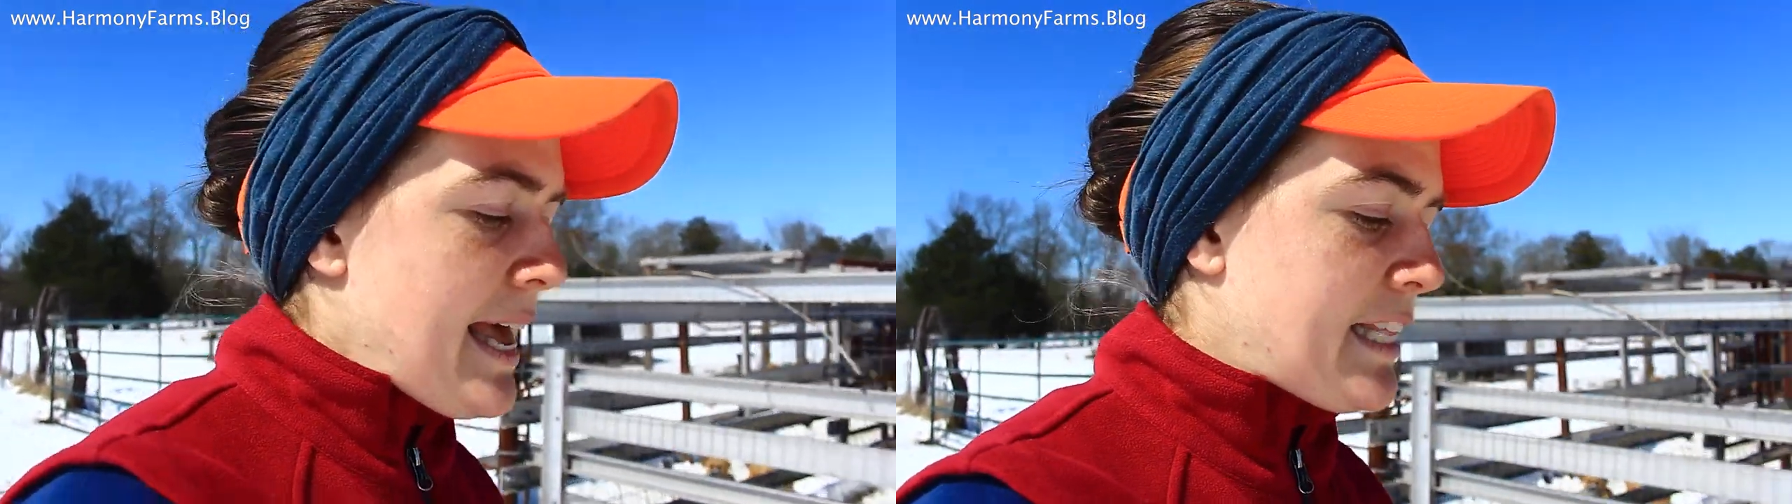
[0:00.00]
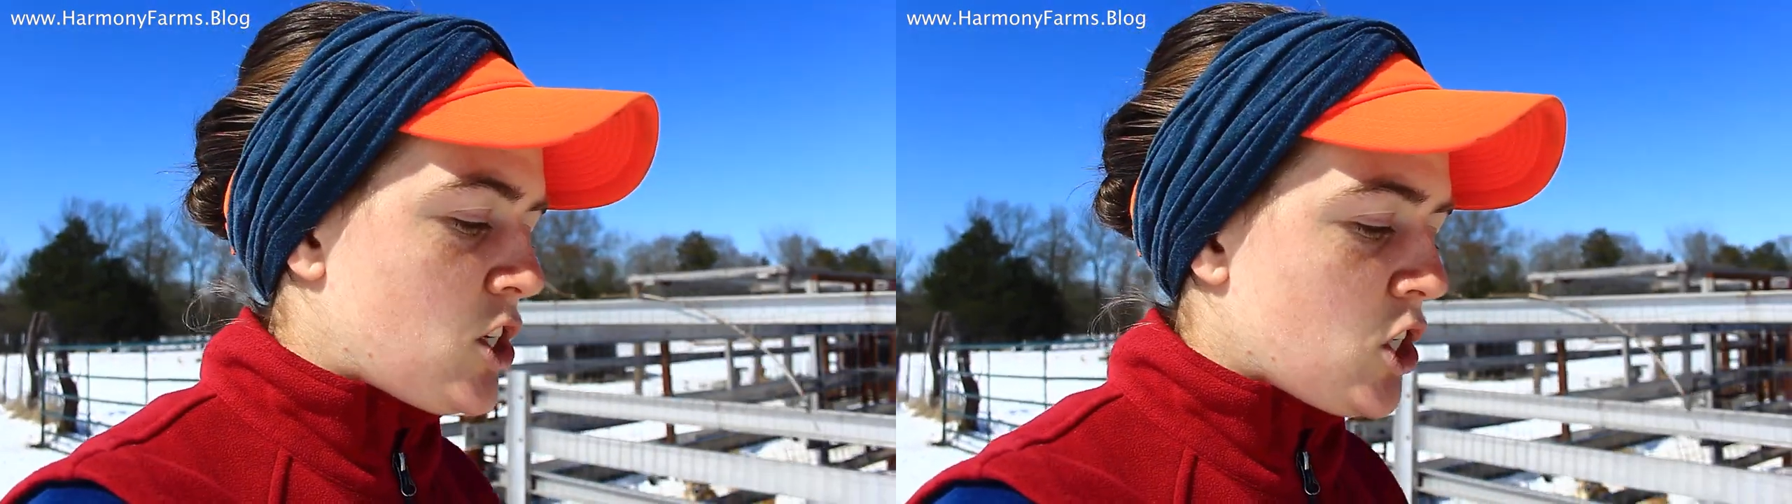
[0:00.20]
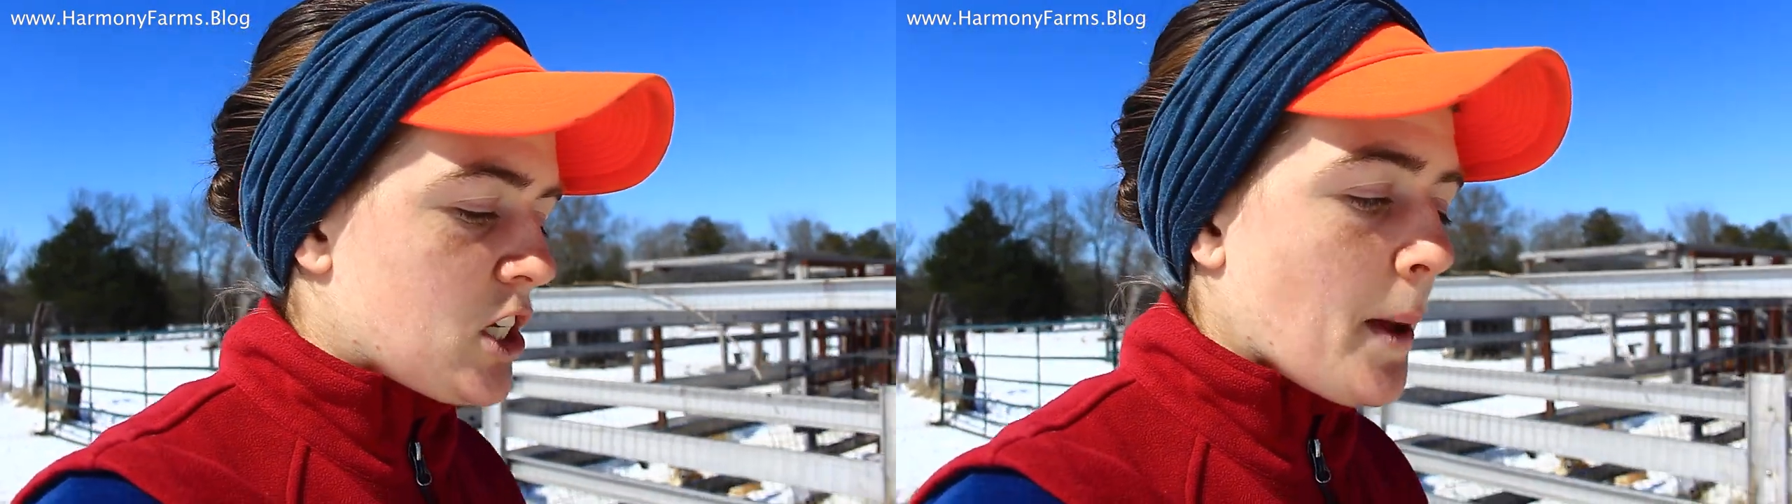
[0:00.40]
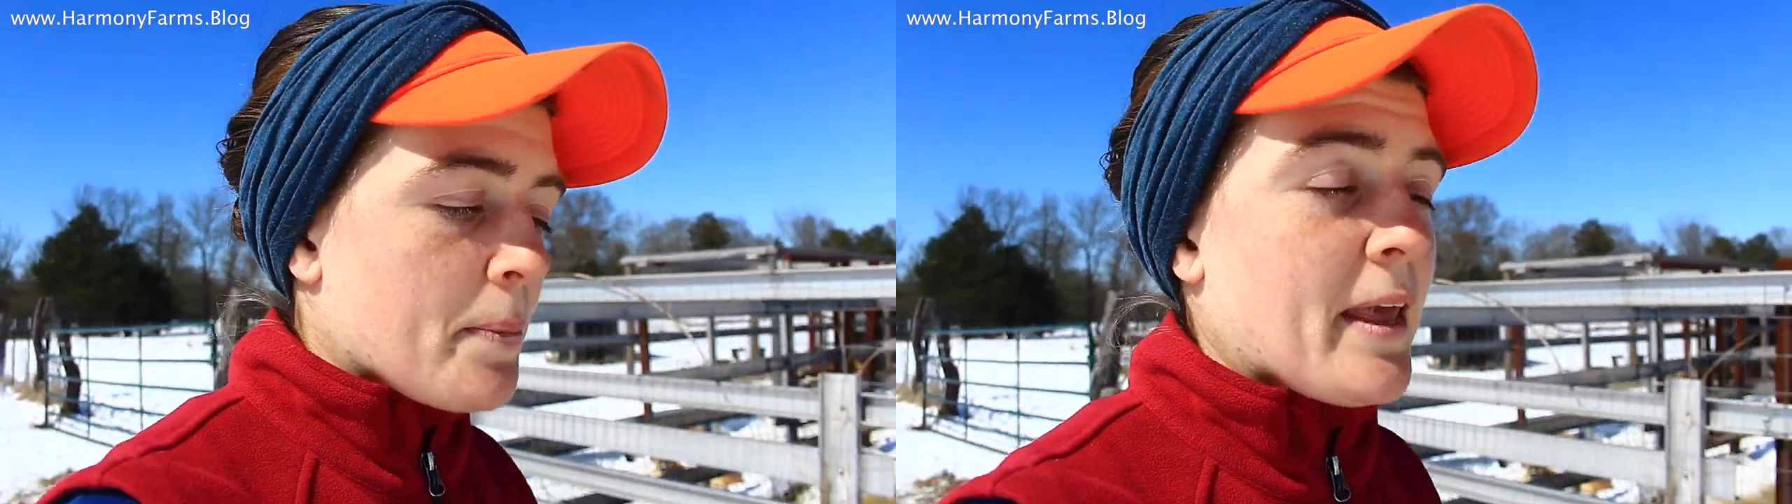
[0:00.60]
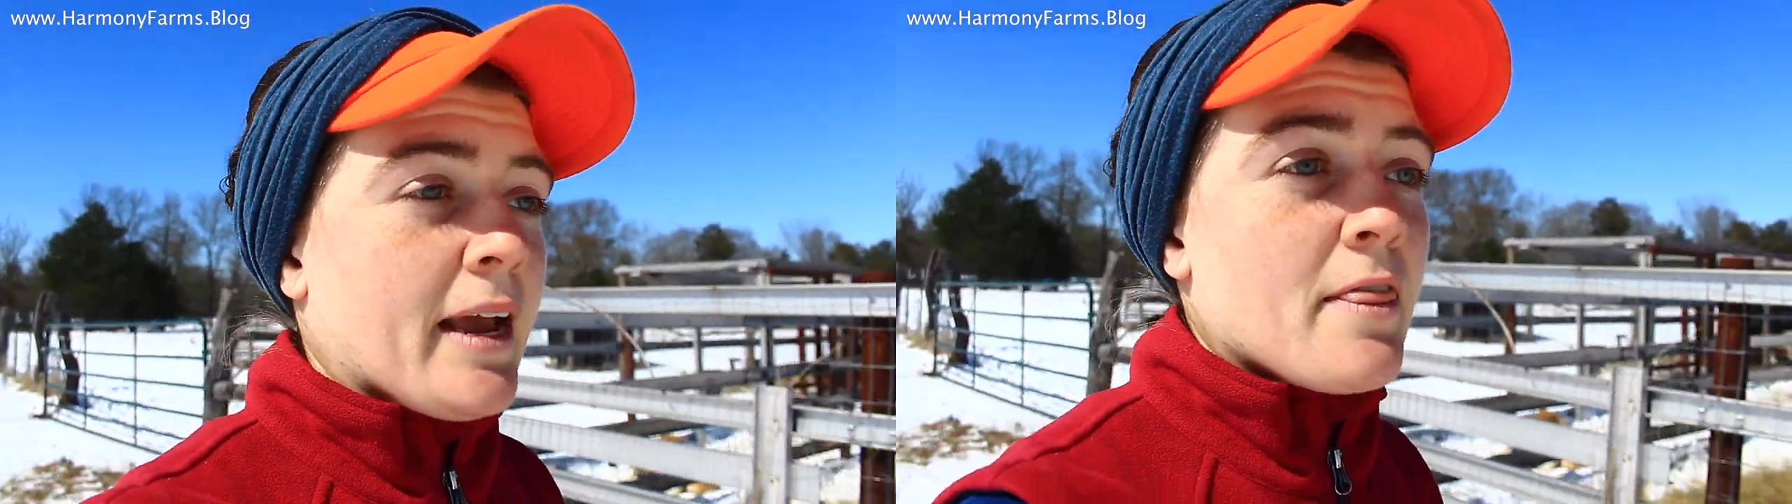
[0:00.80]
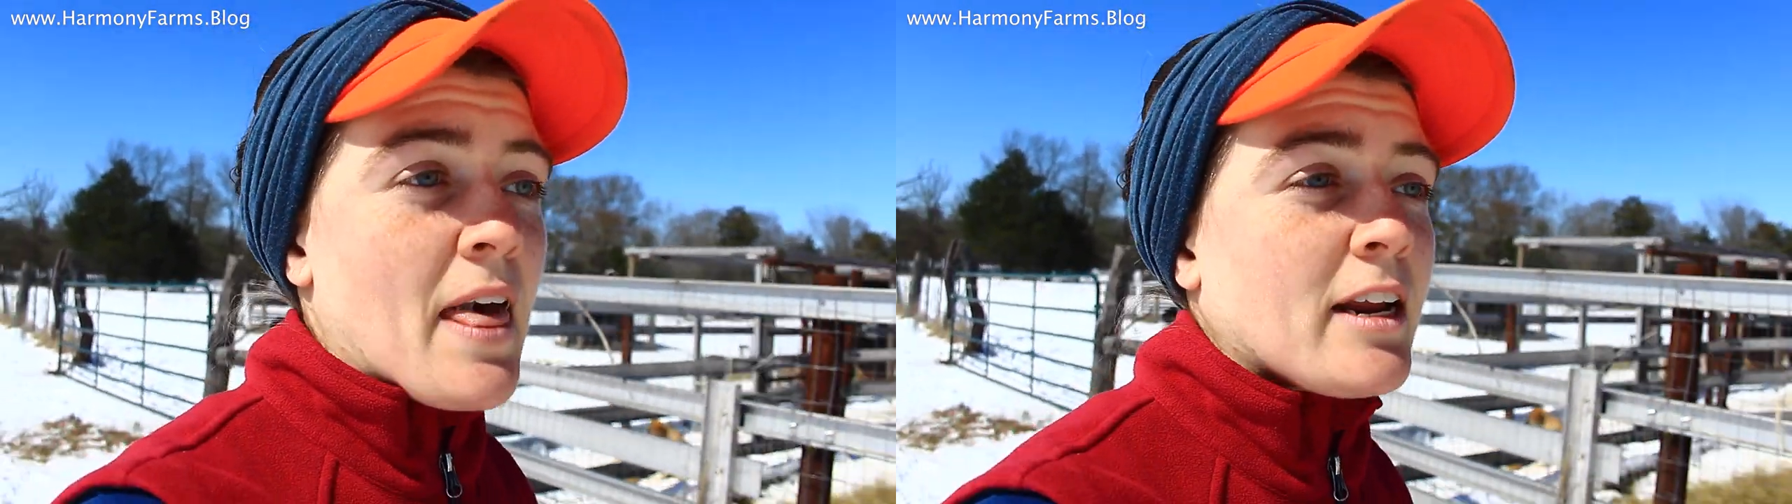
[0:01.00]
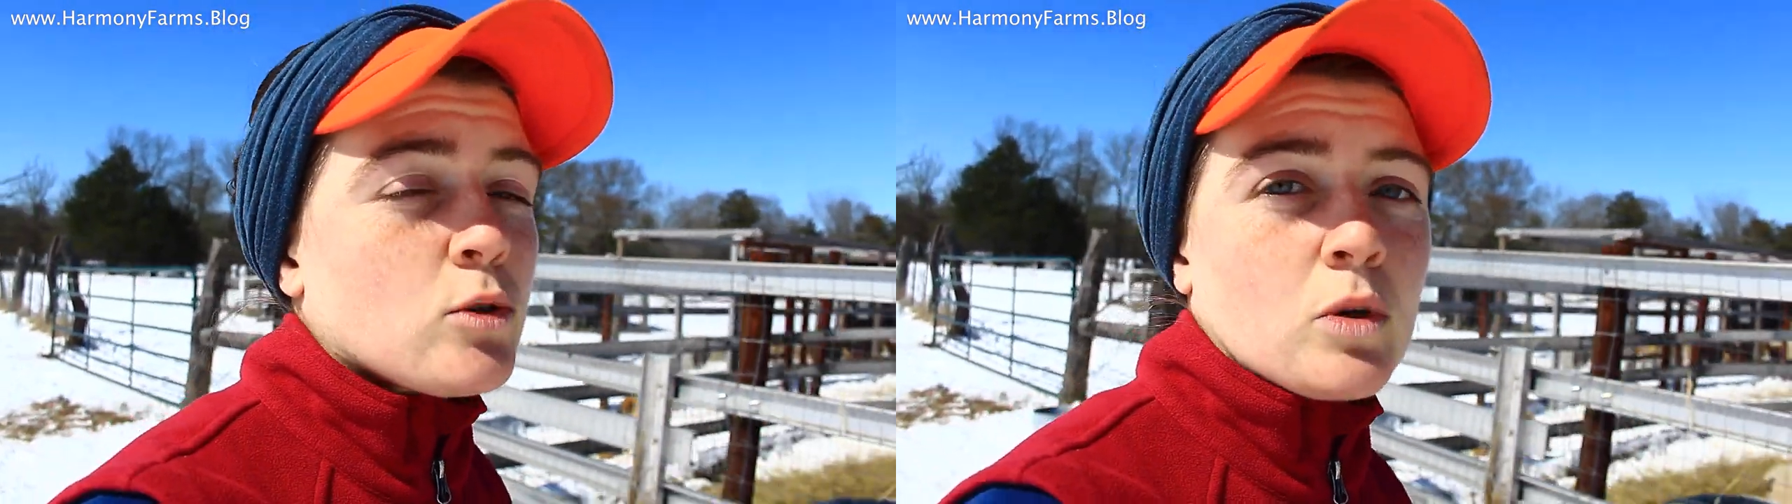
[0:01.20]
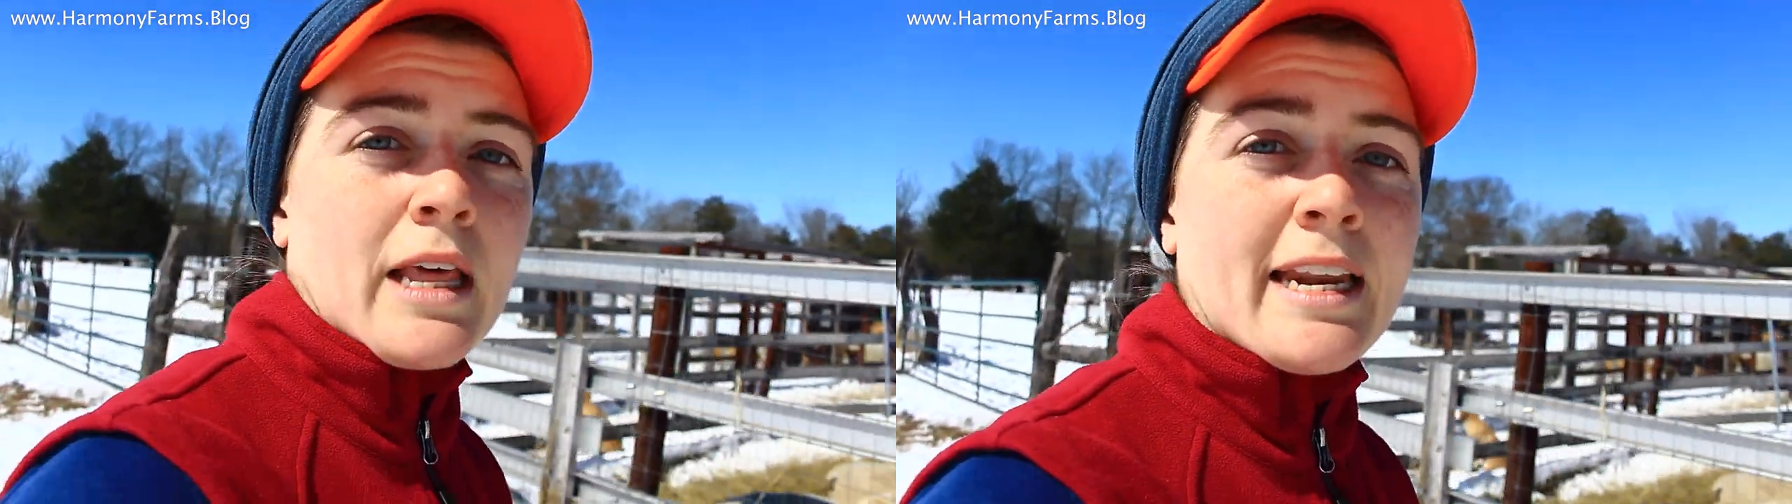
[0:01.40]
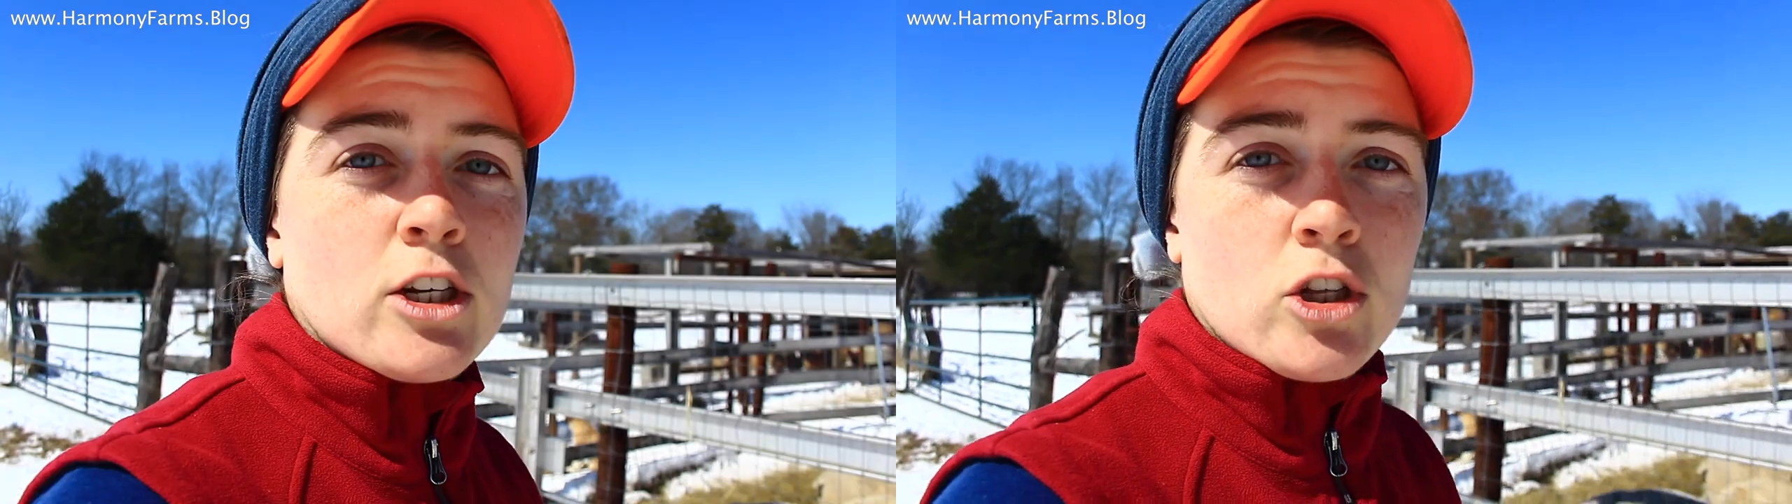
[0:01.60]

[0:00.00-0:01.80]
It's just something that is related